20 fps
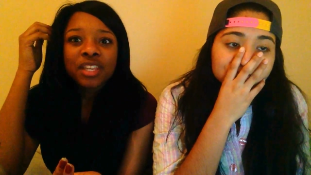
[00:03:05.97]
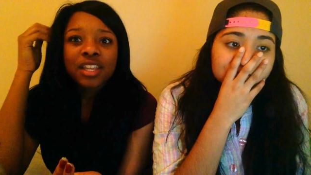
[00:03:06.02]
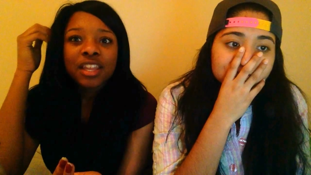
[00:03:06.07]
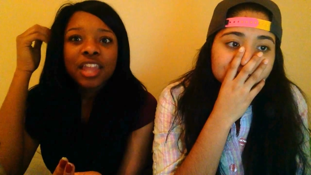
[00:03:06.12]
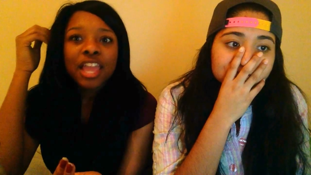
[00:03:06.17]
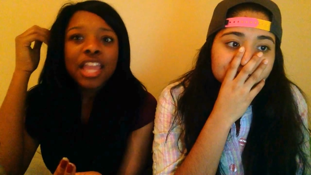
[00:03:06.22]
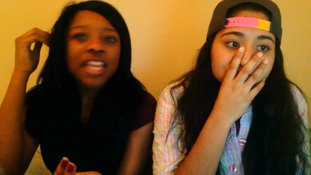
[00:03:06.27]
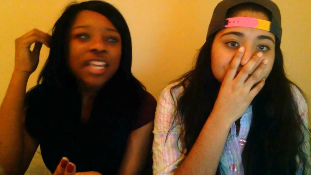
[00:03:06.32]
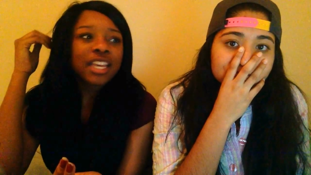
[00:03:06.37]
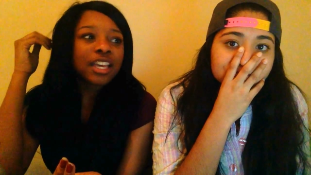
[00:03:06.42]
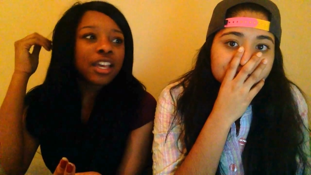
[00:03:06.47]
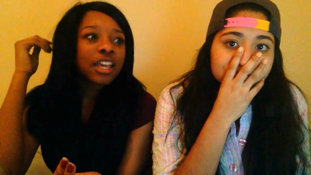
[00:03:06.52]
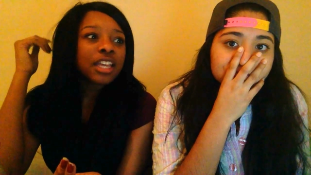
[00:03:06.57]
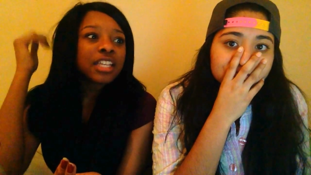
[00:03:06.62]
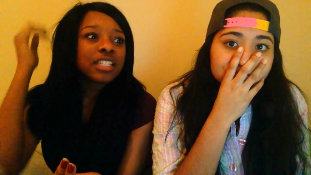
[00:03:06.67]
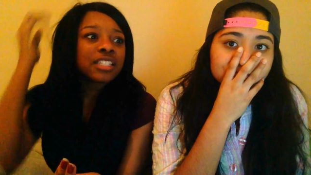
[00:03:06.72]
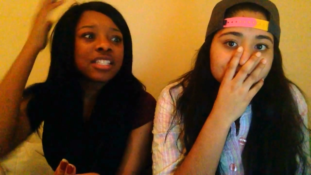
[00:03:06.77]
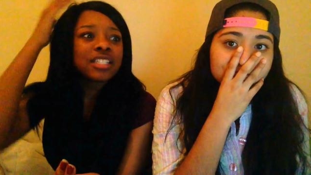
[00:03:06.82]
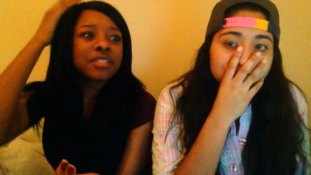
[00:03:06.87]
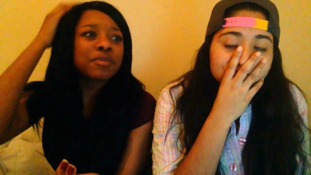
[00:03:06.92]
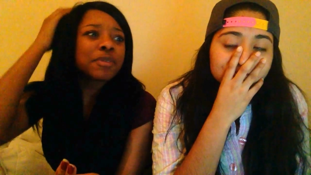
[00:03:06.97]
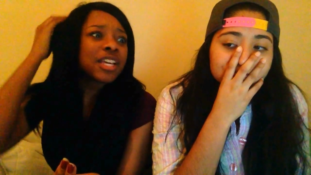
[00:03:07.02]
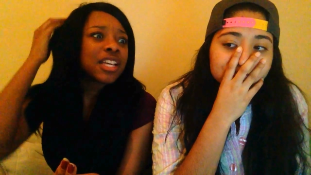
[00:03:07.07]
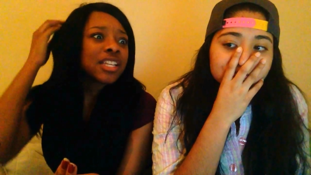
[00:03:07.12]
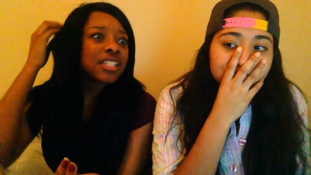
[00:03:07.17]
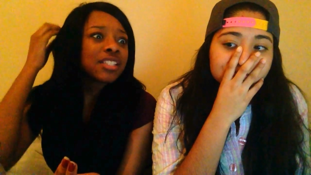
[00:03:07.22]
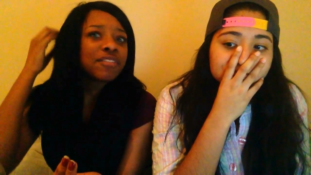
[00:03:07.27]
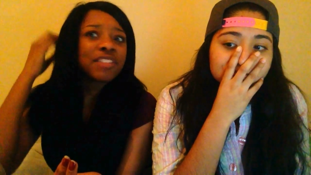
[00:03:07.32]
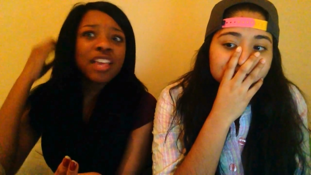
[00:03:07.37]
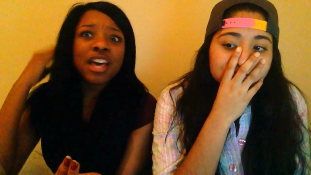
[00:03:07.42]
Speaker 1: Like, is this
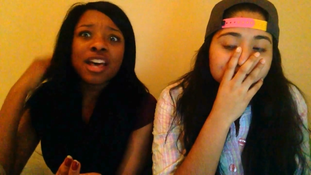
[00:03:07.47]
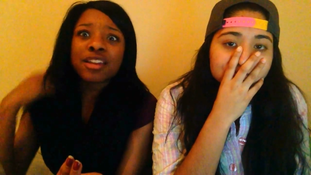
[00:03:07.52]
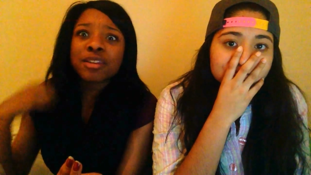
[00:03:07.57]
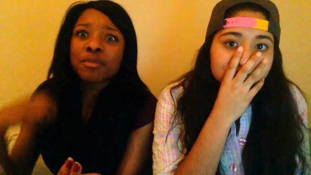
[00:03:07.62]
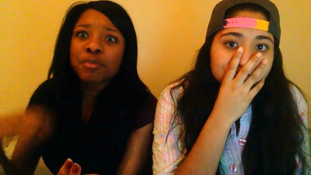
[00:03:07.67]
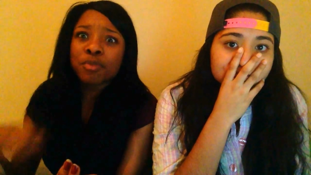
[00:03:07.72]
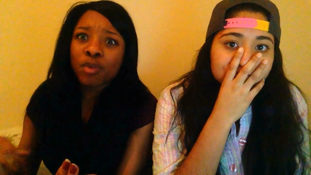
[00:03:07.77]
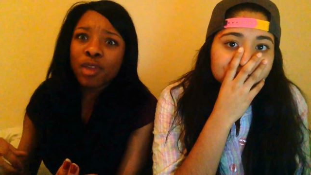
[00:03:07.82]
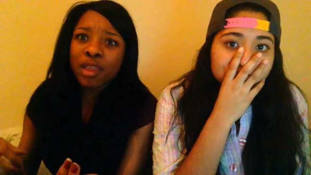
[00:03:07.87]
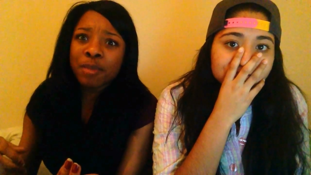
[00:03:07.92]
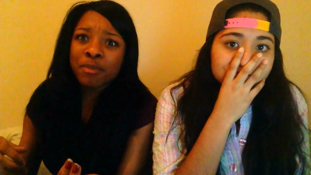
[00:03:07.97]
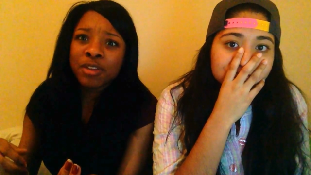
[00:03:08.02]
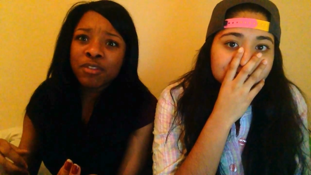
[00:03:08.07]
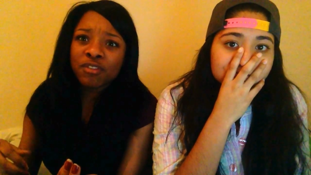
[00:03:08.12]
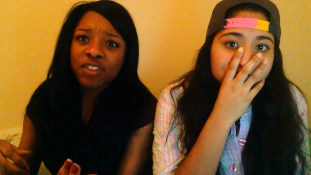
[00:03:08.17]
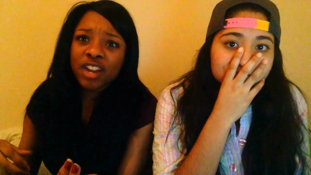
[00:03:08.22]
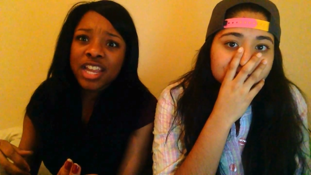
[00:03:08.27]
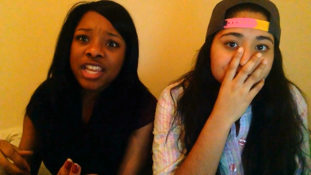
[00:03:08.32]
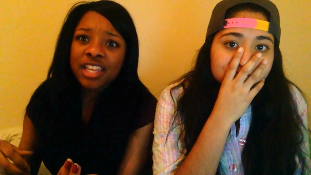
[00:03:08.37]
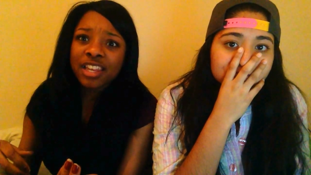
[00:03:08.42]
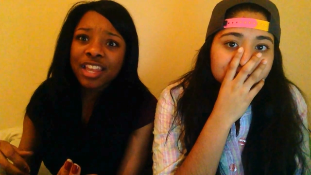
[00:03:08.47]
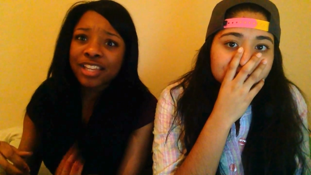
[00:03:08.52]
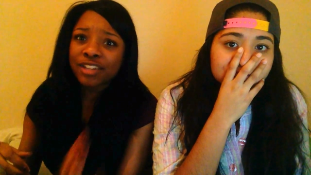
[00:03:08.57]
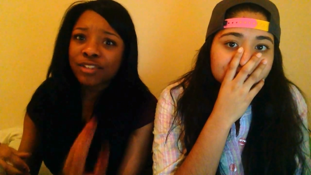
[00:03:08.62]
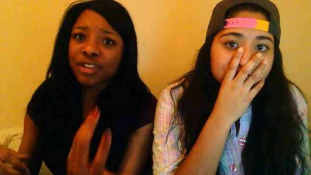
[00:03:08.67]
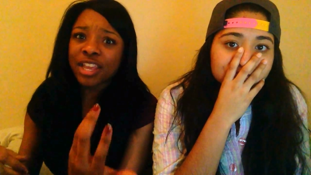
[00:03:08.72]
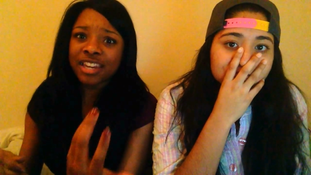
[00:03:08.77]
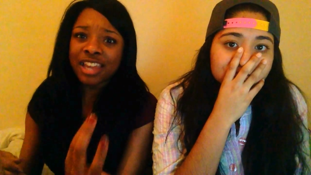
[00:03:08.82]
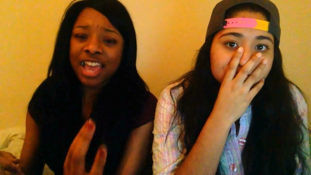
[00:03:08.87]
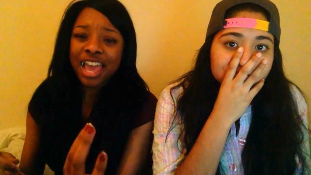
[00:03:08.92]
because of the unemployment rate? Like,
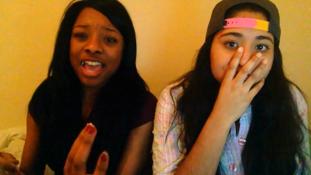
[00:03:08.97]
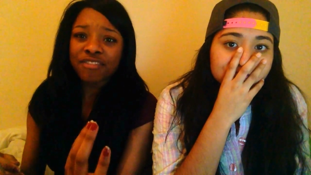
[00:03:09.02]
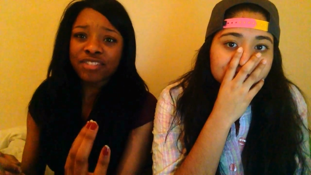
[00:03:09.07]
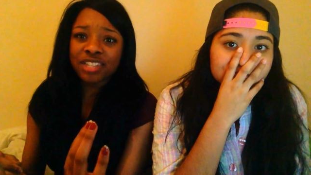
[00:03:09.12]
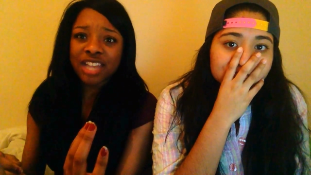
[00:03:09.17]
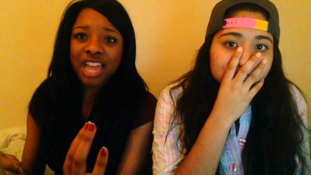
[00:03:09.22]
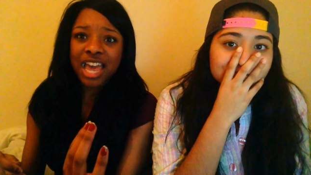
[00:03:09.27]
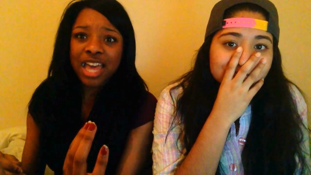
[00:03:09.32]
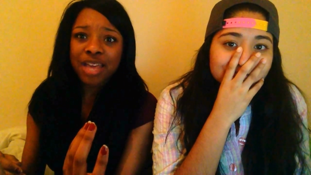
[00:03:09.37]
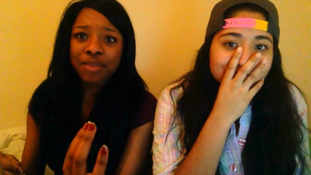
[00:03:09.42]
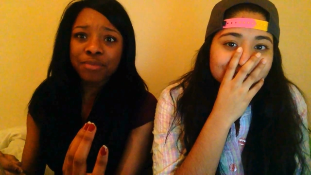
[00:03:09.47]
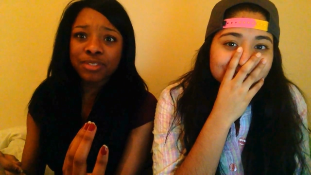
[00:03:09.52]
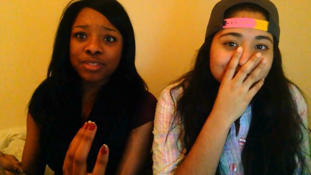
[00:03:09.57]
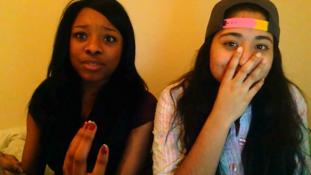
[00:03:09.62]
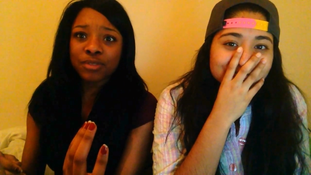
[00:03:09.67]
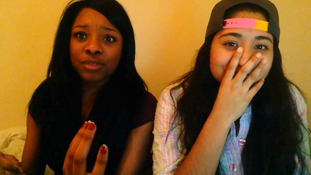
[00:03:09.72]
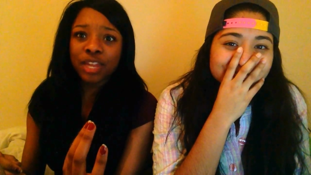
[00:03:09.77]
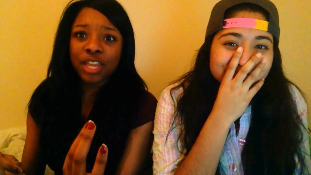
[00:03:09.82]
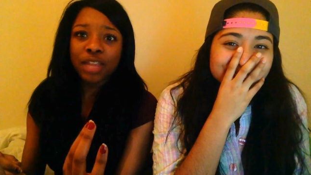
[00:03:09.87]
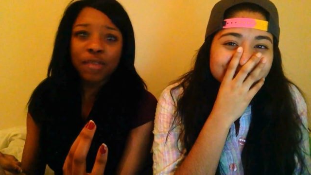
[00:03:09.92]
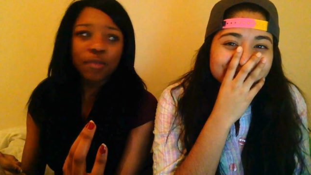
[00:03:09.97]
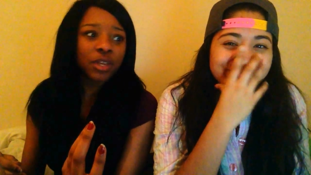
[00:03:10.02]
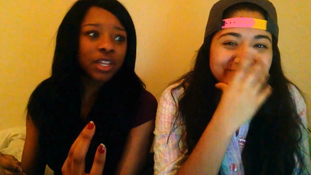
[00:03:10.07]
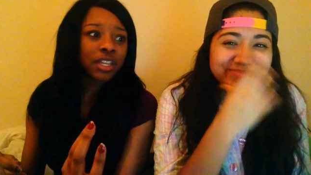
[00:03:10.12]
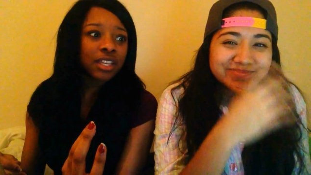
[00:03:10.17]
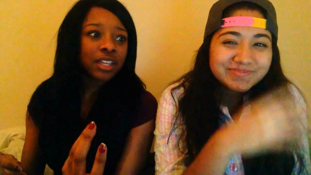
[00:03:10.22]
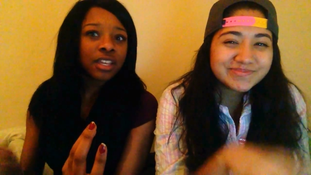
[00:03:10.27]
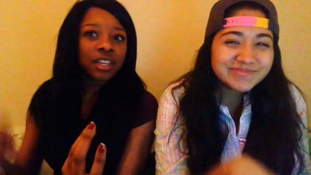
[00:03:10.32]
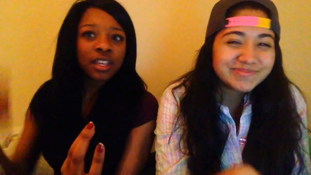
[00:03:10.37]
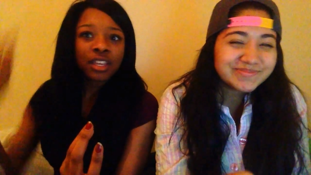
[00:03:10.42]
do they not have jobs? Like,
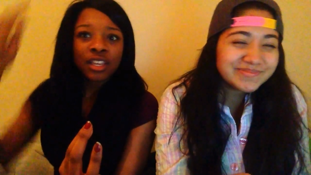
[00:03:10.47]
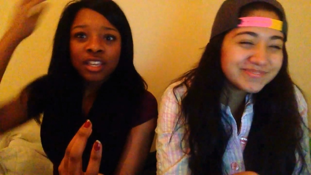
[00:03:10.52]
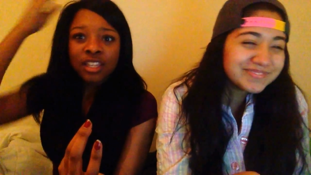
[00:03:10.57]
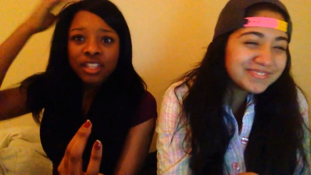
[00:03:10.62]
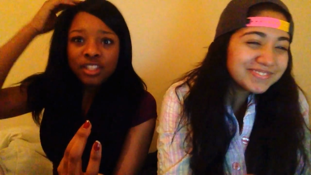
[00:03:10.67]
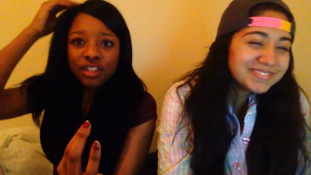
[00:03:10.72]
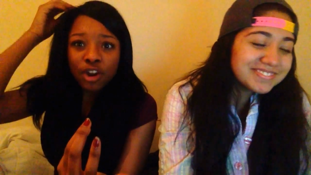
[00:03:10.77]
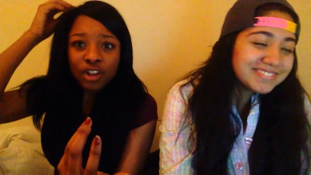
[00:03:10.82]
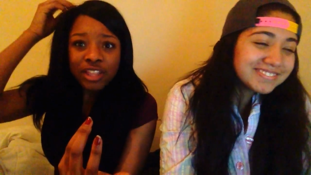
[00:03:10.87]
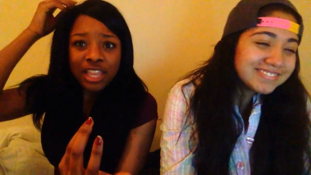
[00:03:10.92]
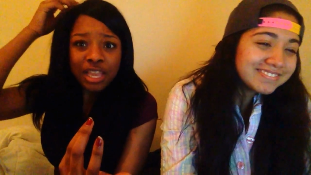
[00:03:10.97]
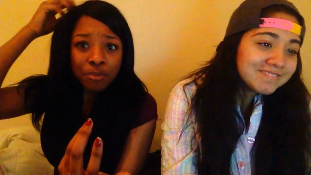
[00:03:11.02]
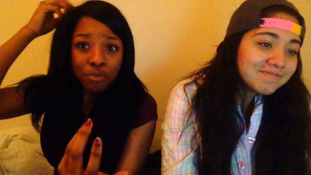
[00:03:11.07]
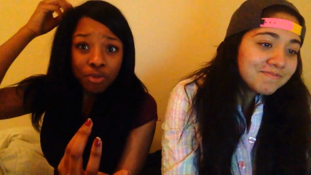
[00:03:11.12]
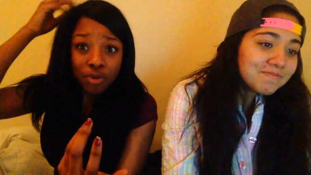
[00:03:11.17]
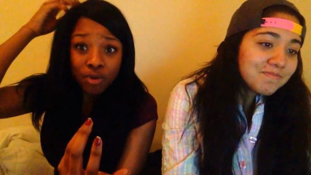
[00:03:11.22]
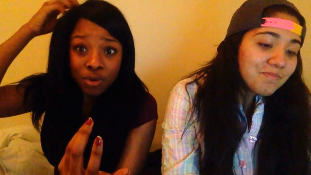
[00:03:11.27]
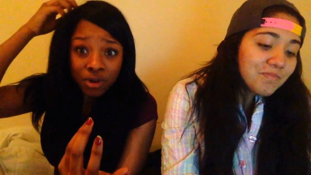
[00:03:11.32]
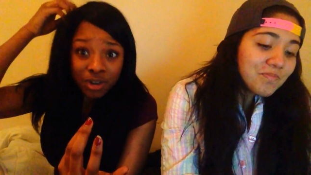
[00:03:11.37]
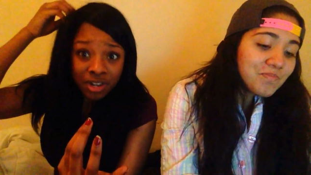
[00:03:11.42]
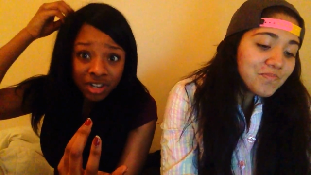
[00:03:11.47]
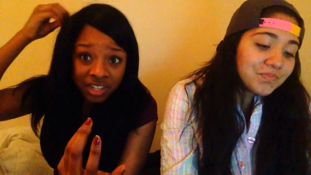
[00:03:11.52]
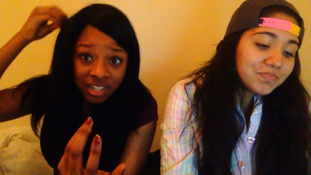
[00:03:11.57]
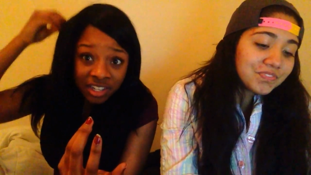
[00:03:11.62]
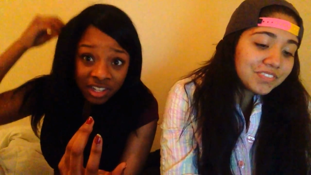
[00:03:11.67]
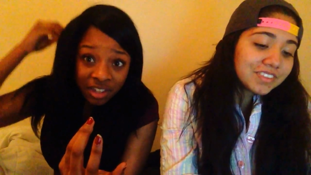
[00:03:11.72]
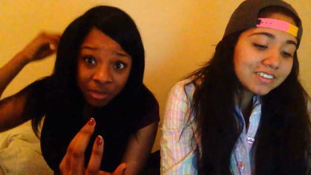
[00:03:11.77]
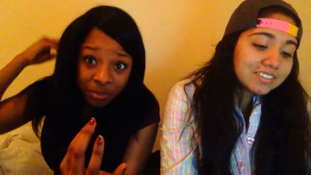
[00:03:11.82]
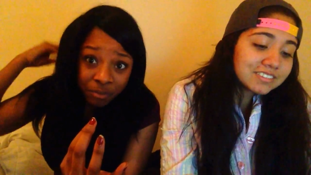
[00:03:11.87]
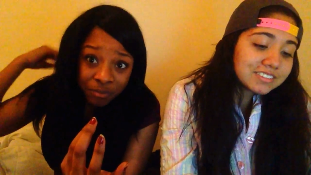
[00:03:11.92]
what? Are they
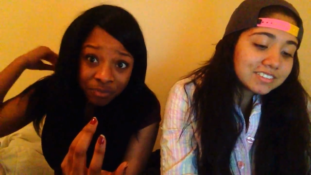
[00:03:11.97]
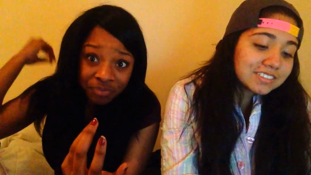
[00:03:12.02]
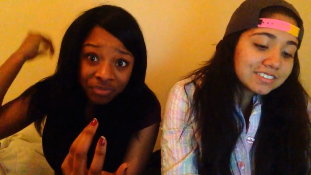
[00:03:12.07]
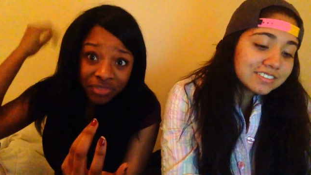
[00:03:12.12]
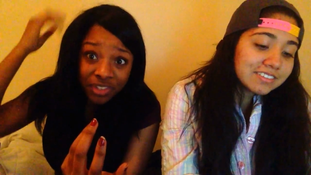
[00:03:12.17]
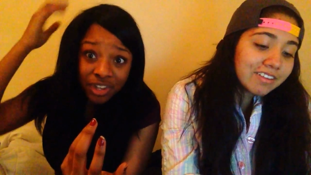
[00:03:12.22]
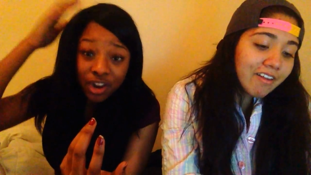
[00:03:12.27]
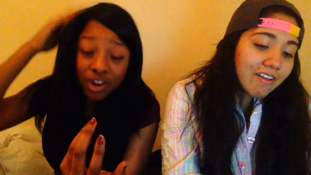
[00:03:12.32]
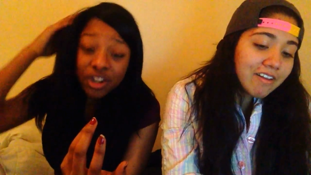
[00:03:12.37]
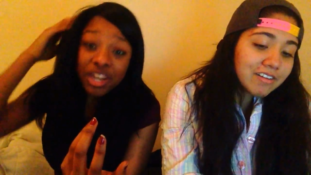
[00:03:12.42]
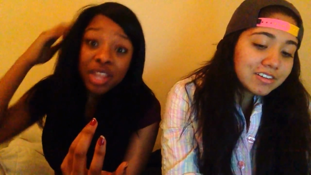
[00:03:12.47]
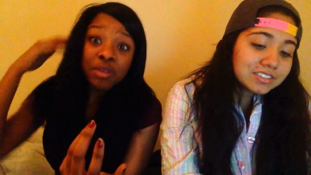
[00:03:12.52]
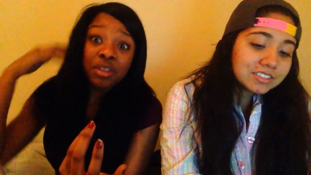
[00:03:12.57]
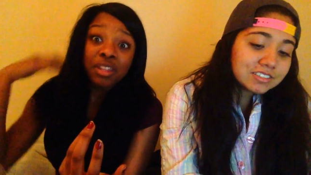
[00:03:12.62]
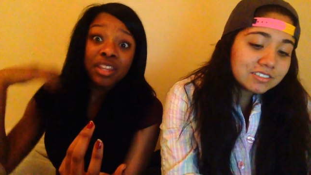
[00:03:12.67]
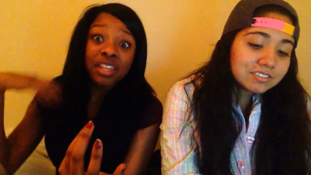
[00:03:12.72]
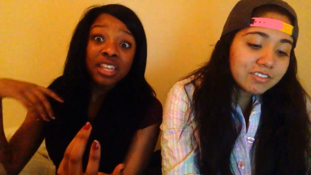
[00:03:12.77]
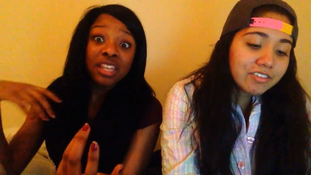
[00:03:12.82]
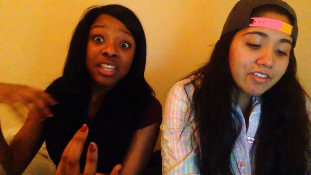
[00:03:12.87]
bored? Are they.